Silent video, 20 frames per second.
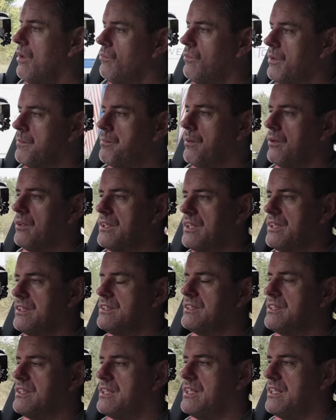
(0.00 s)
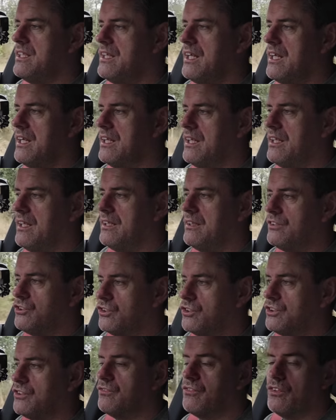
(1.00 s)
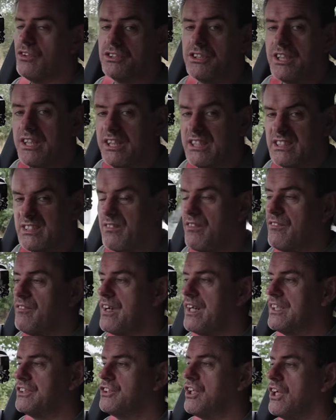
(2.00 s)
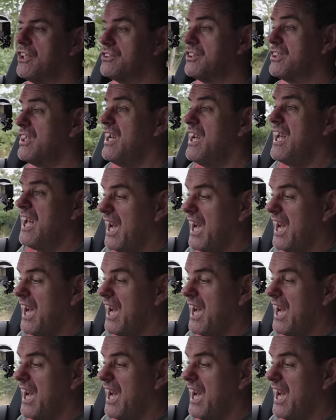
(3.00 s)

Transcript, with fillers: we pulled into the junction 14 because of a fast charger,